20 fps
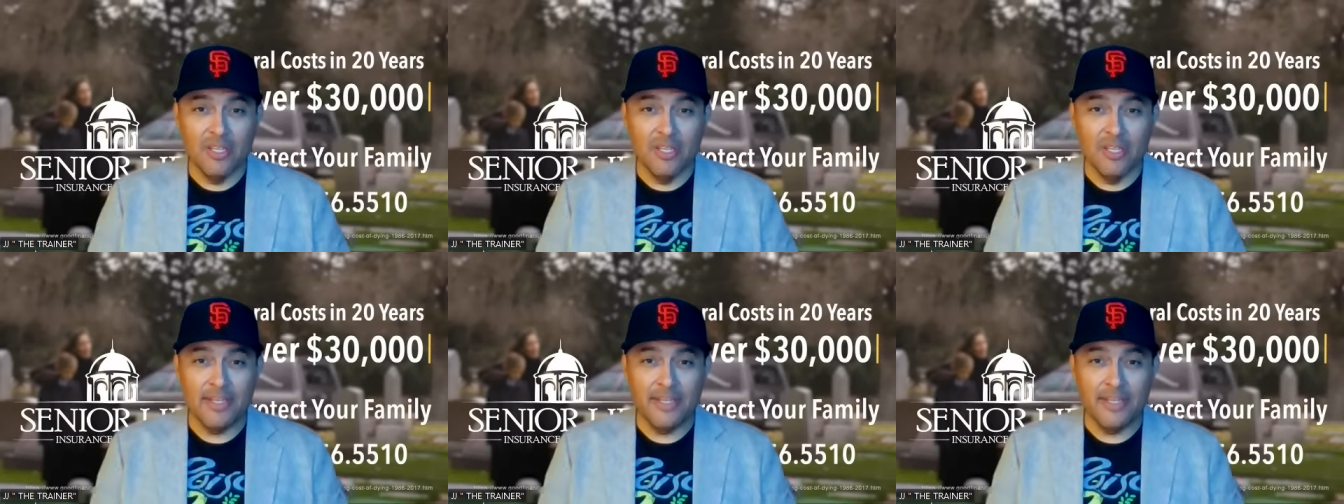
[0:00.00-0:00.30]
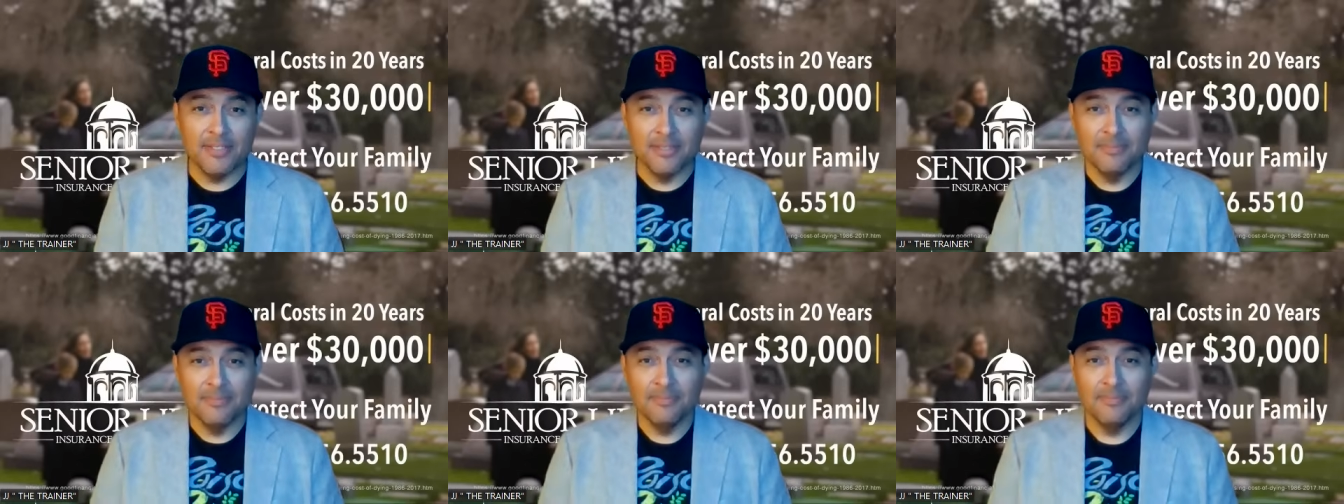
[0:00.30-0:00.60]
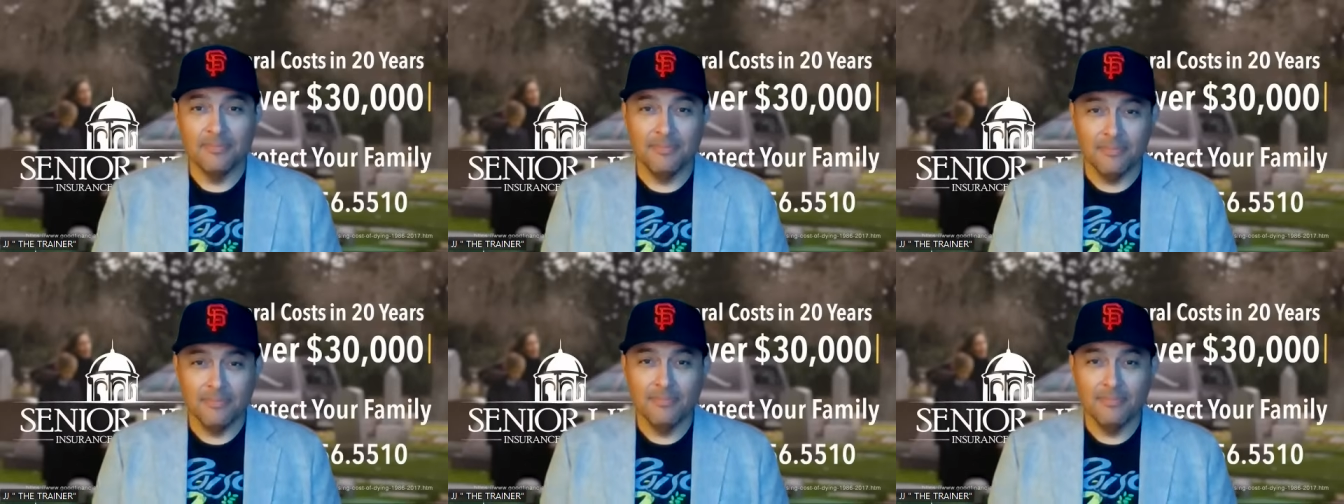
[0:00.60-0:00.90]
leads?
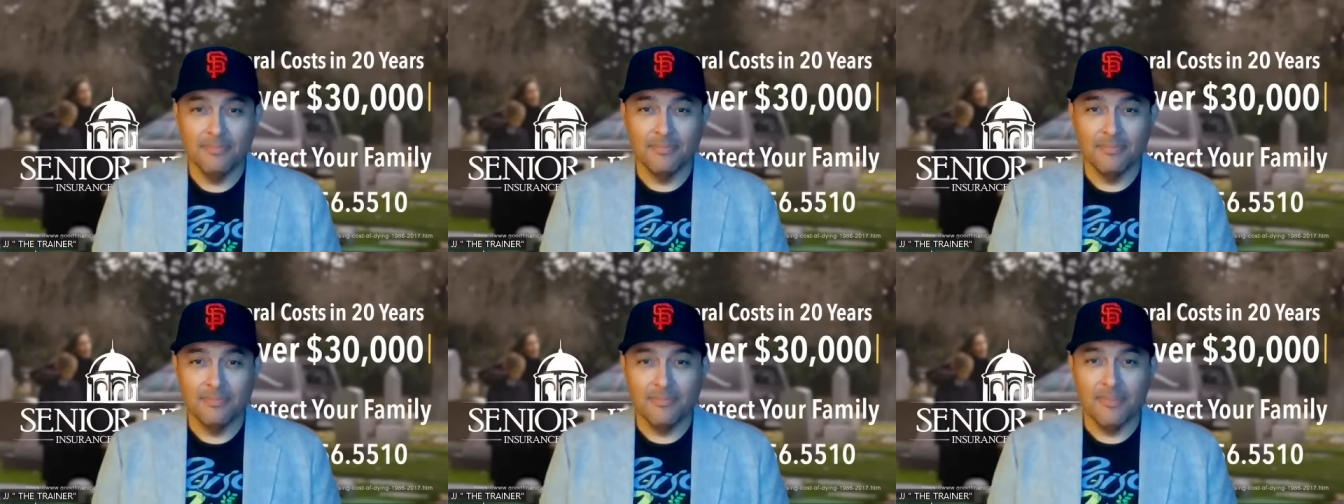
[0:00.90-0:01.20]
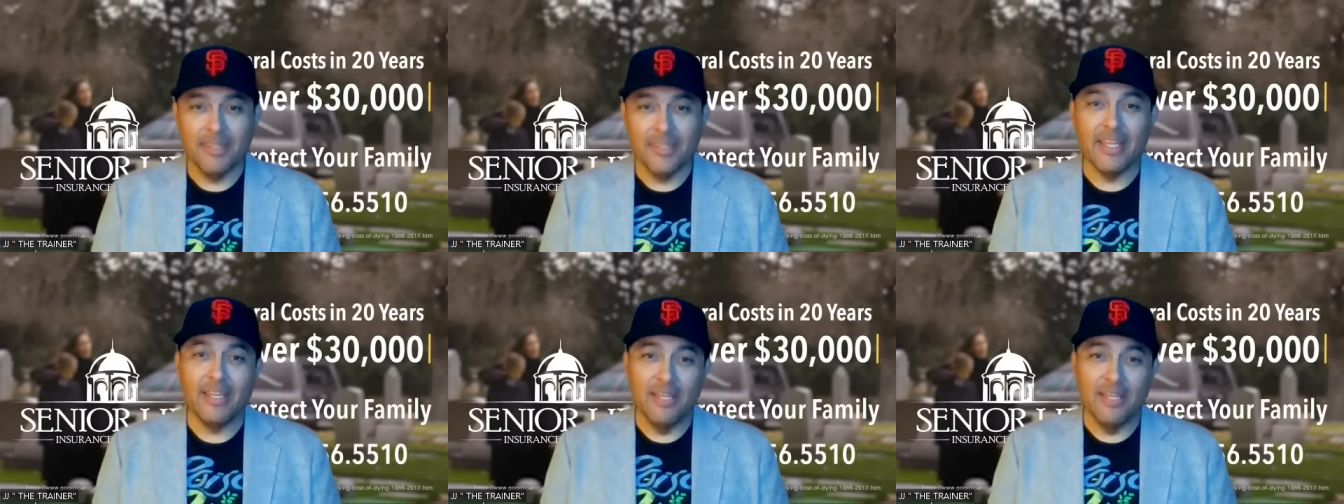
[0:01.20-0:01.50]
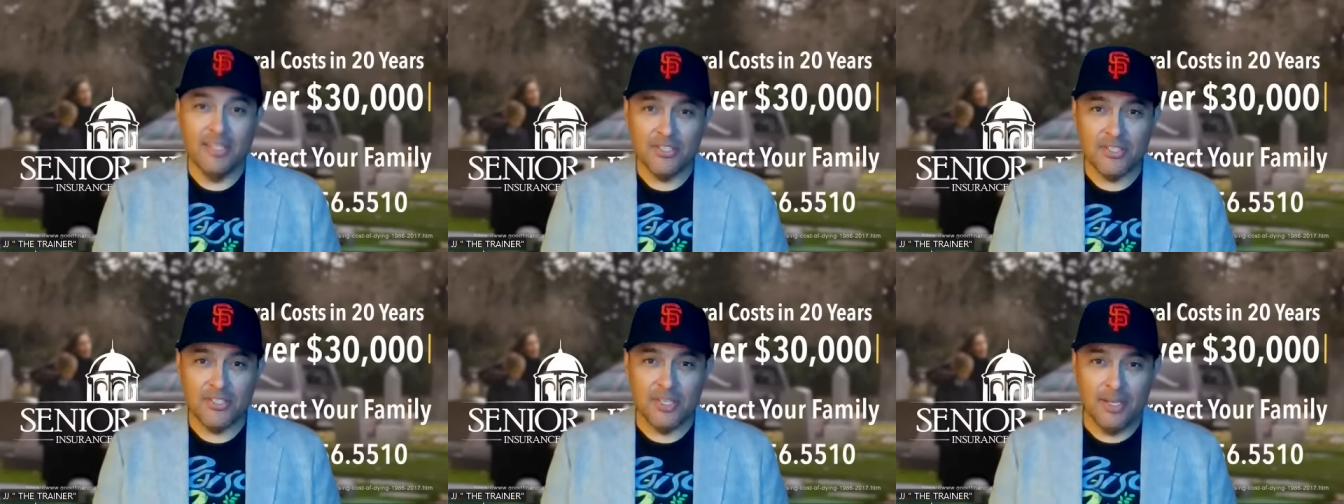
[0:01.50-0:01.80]
Then
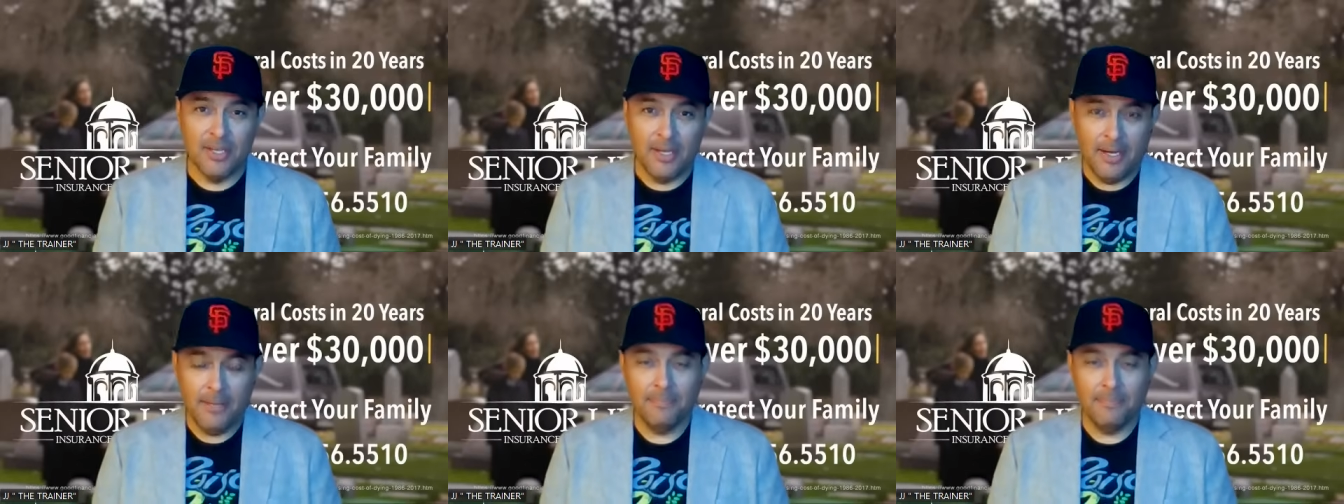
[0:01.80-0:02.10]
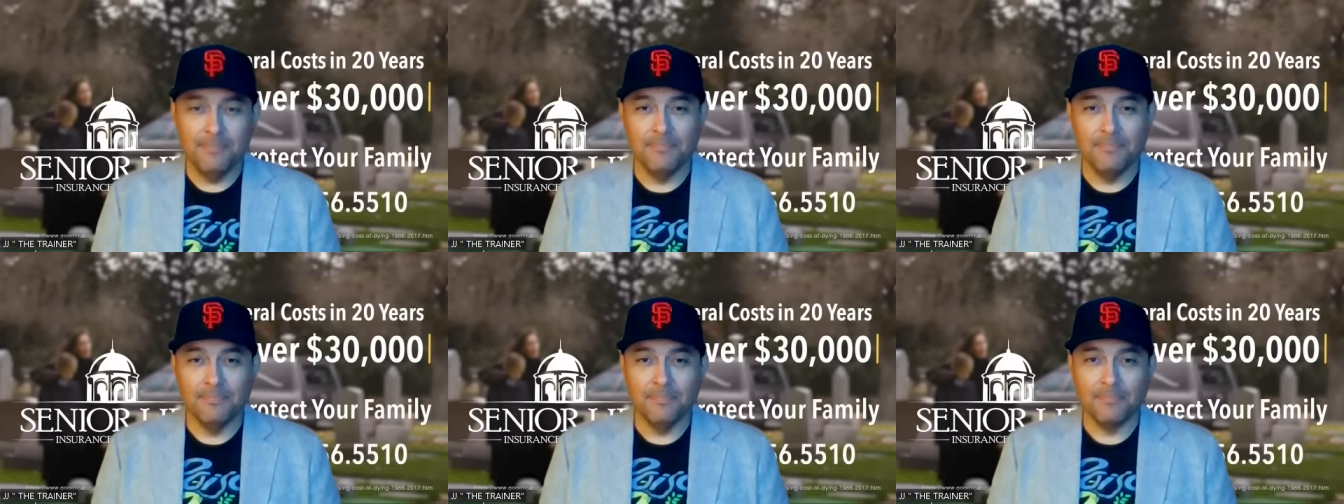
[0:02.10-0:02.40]
listen up.